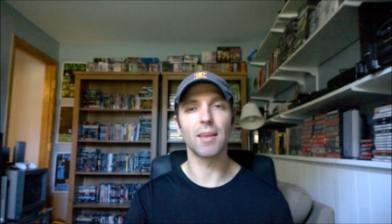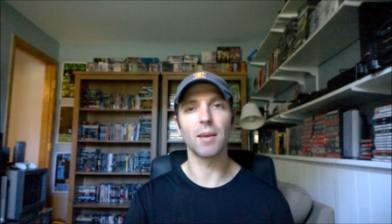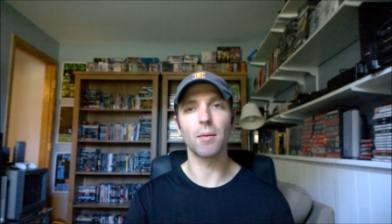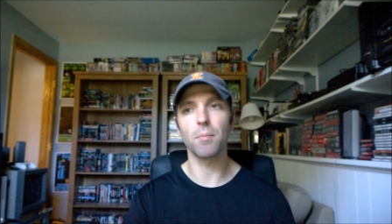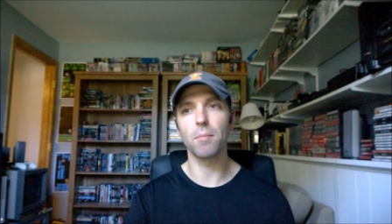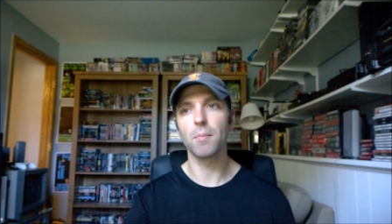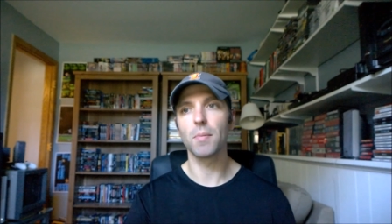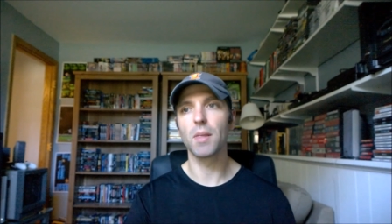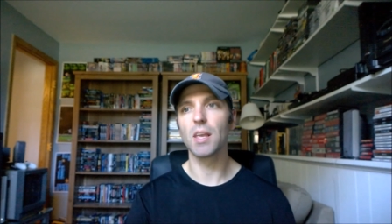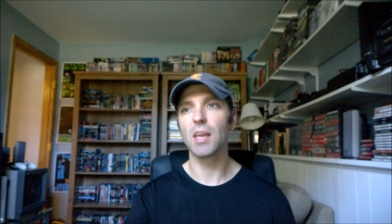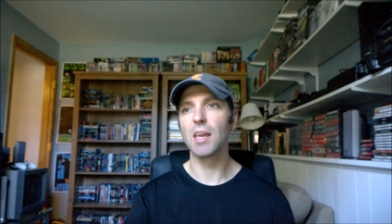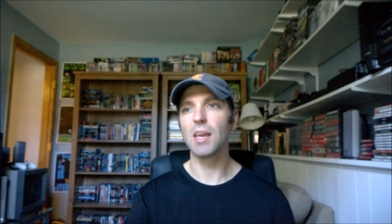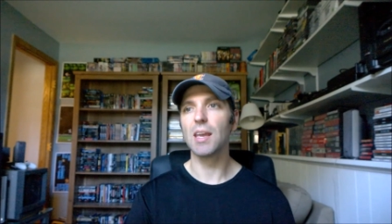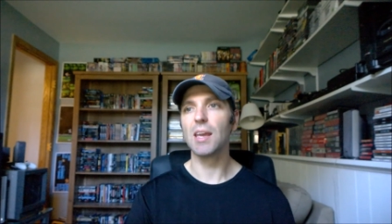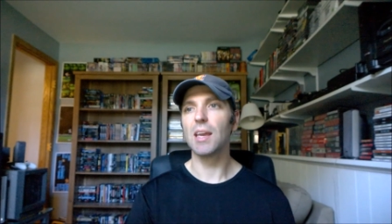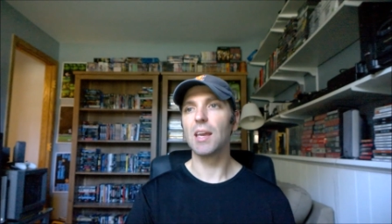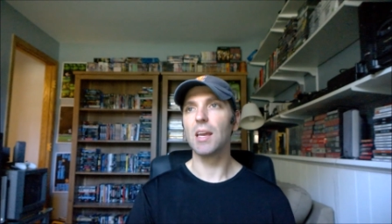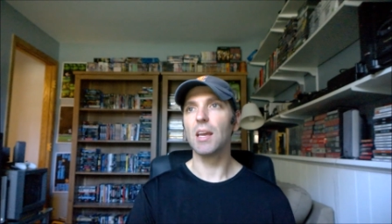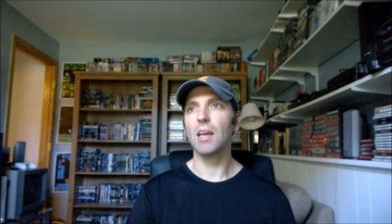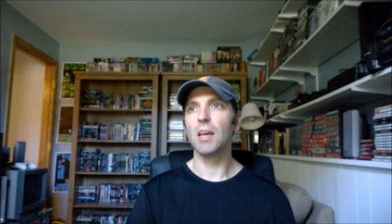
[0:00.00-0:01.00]
them.
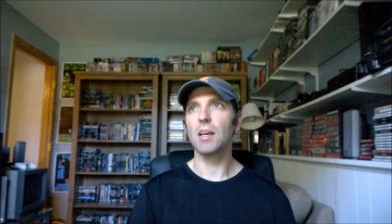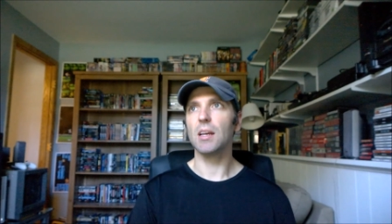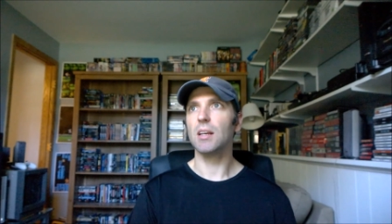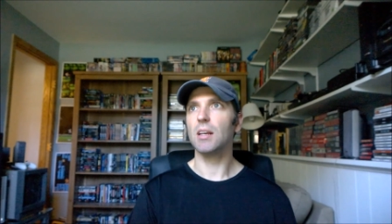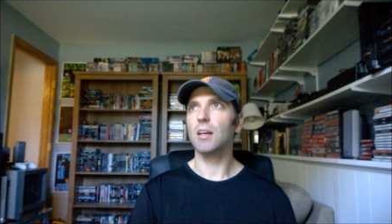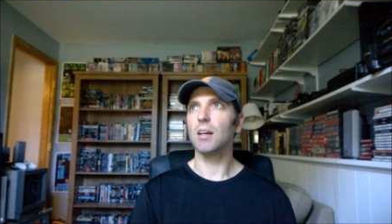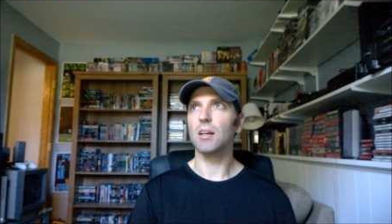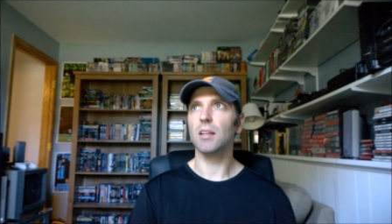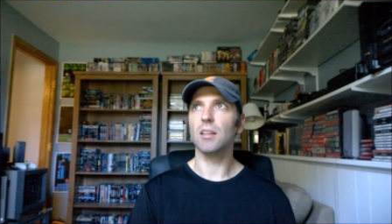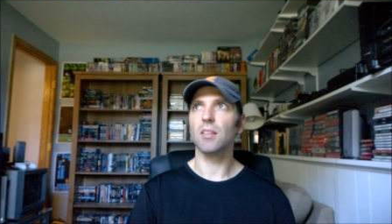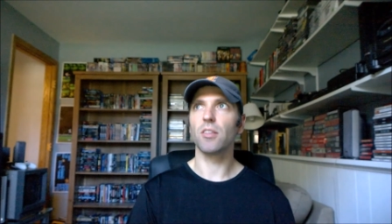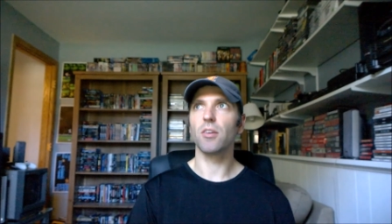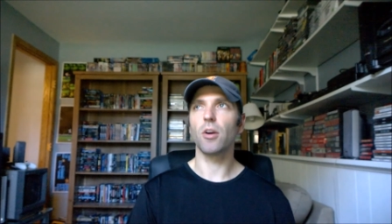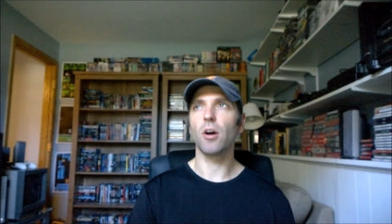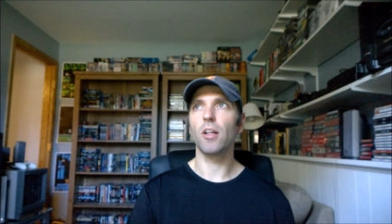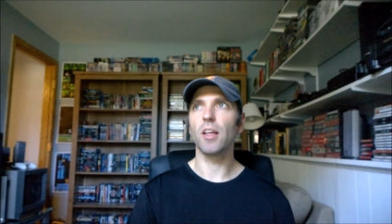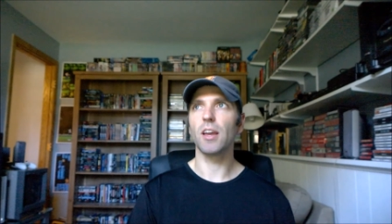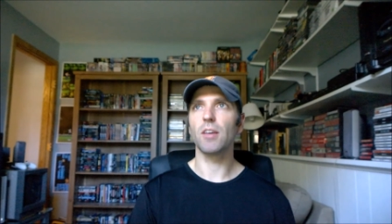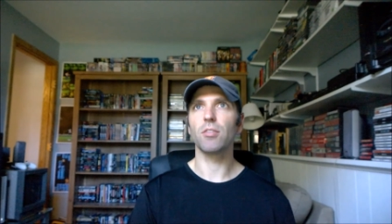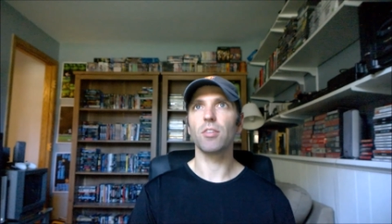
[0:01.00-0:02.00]
They
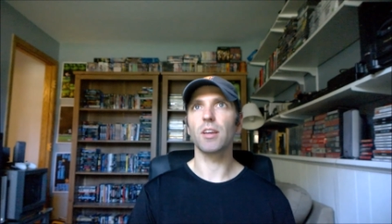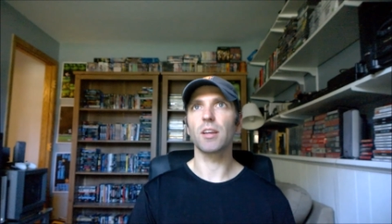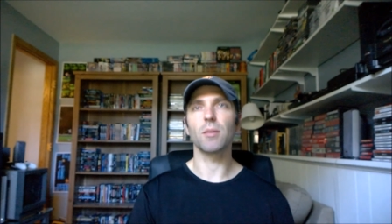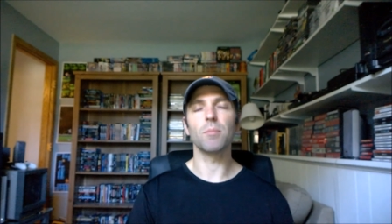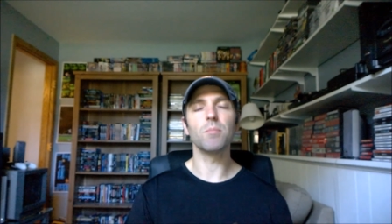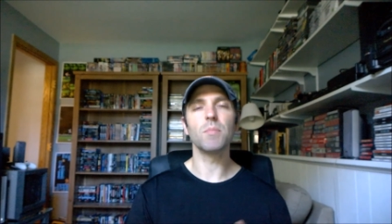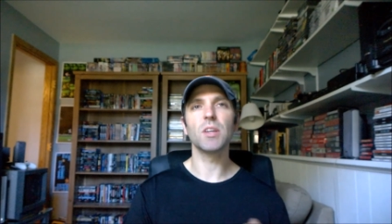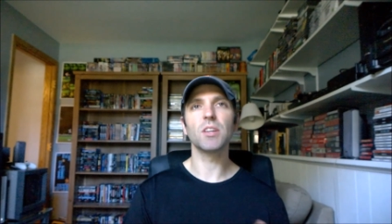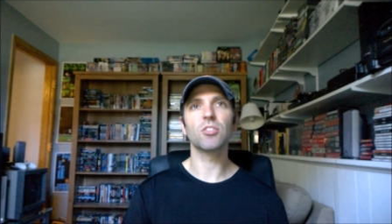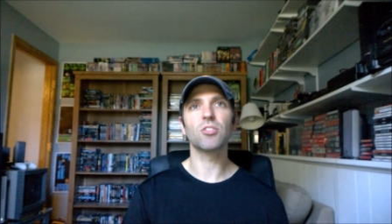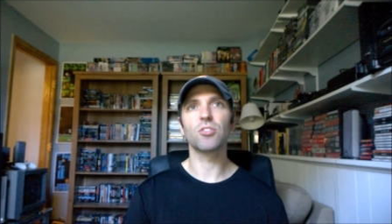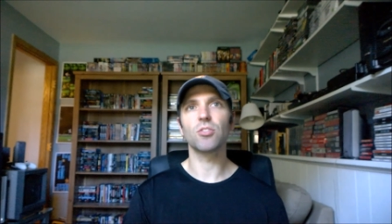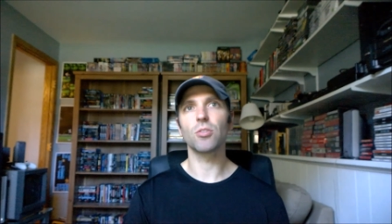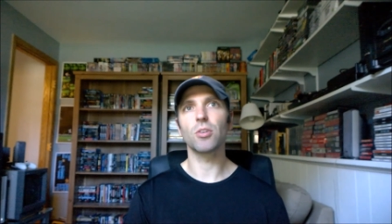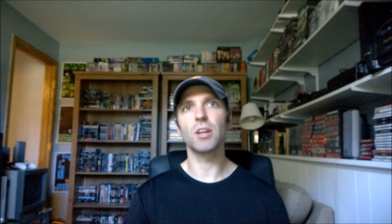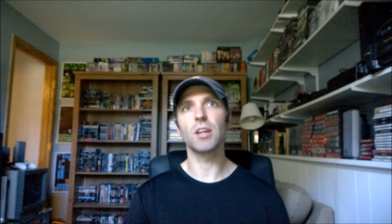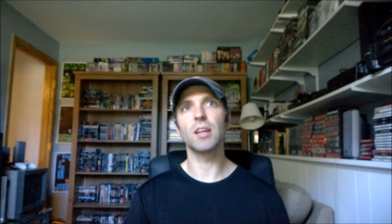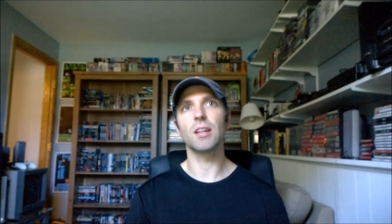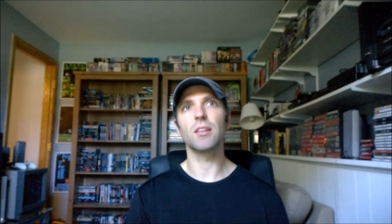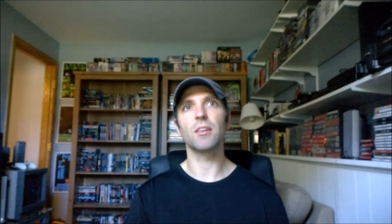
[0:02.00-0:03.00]
all have like a
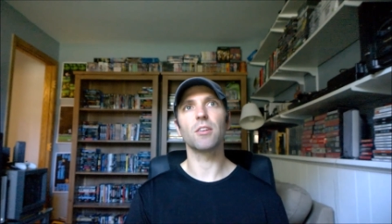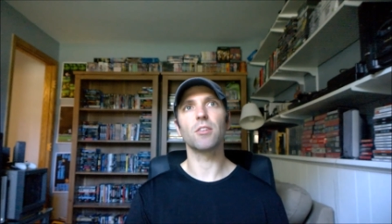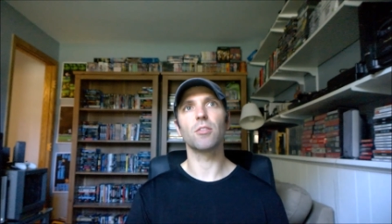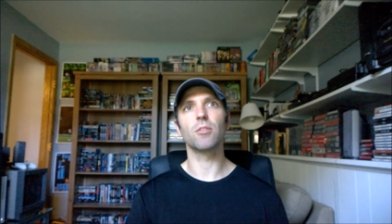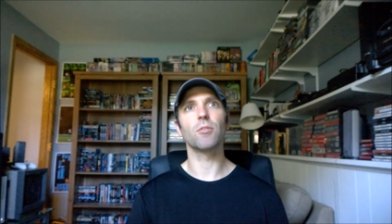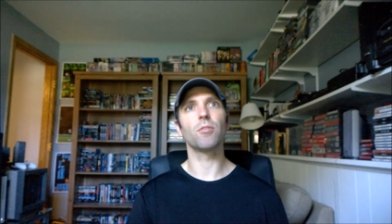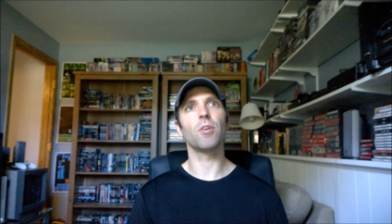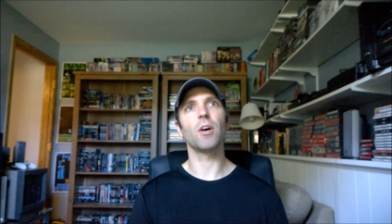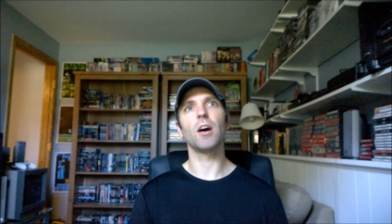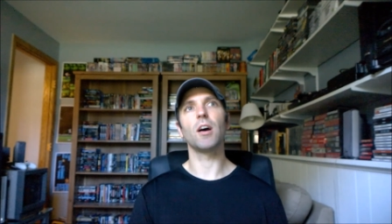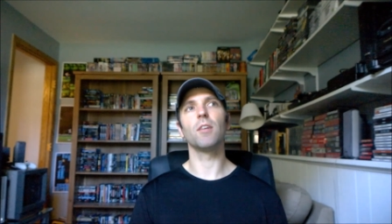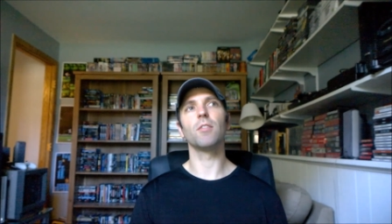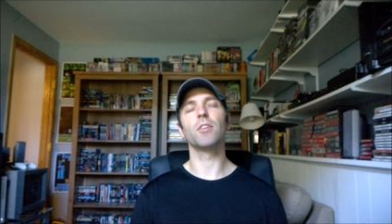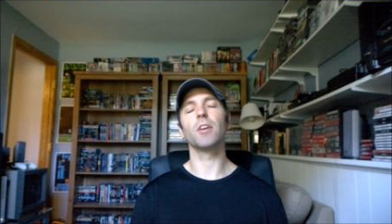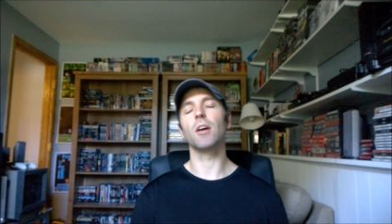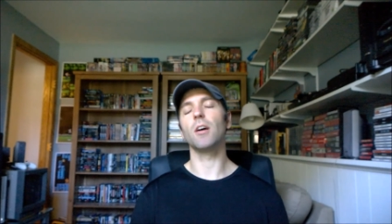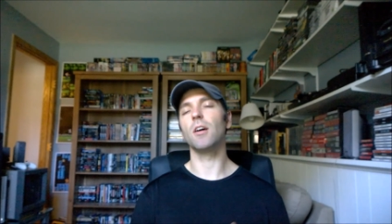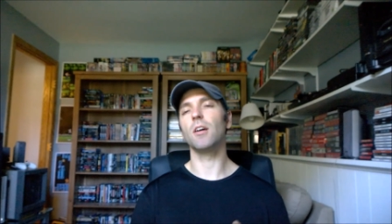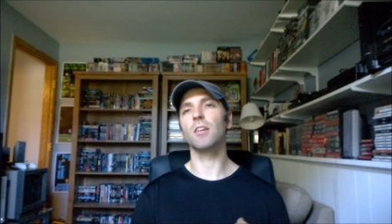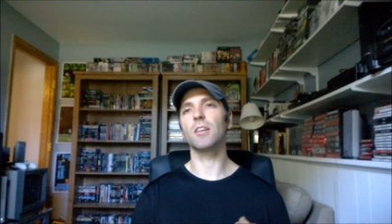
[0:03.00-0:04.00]
mystery that is involved.
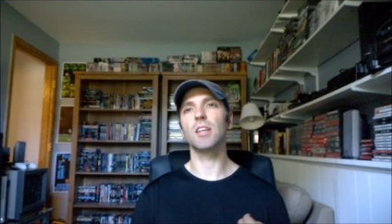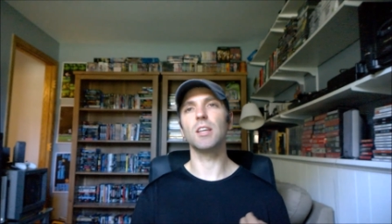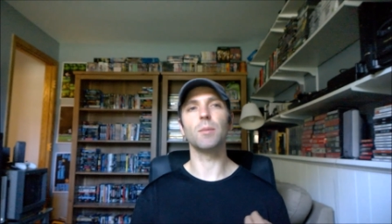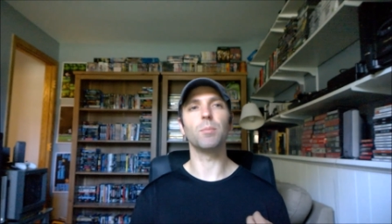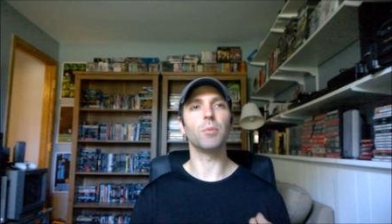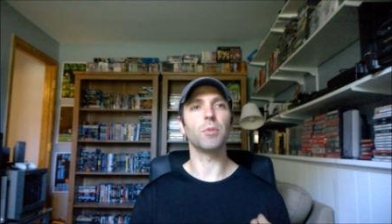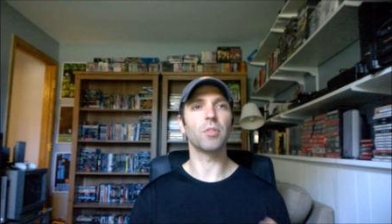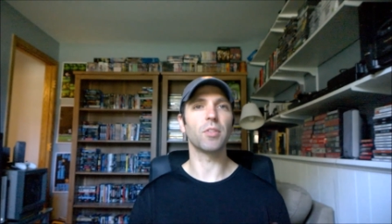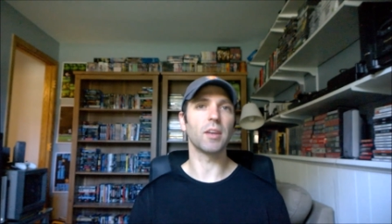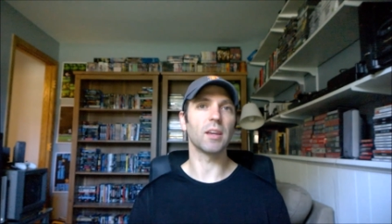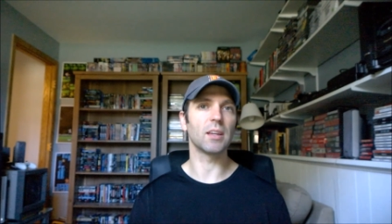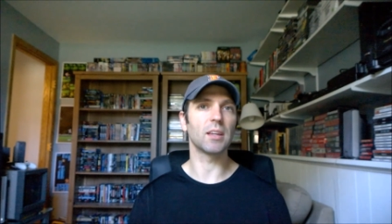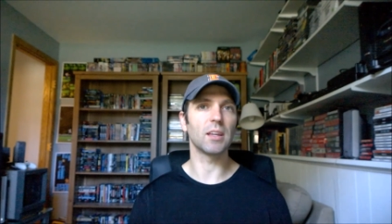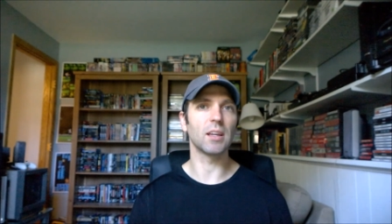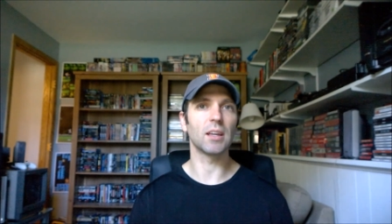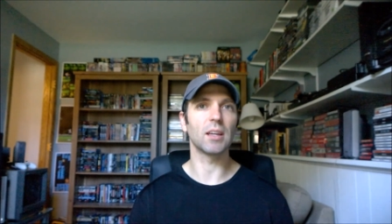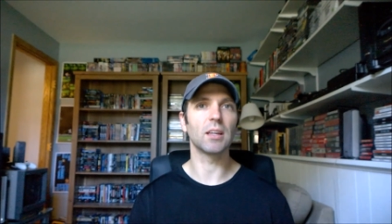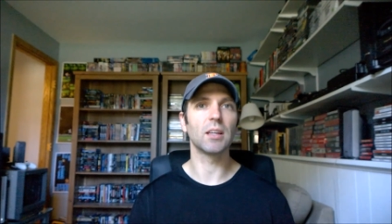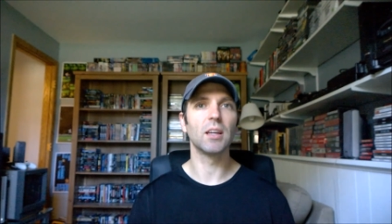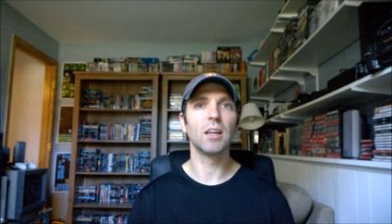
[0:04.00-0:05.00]
They all keep you
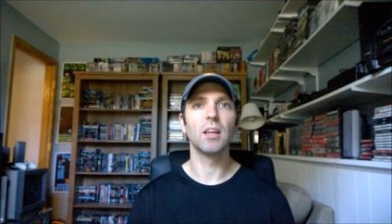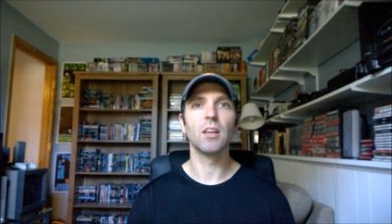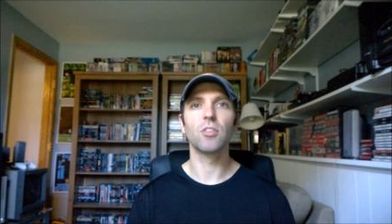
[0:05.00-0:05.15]
thinking.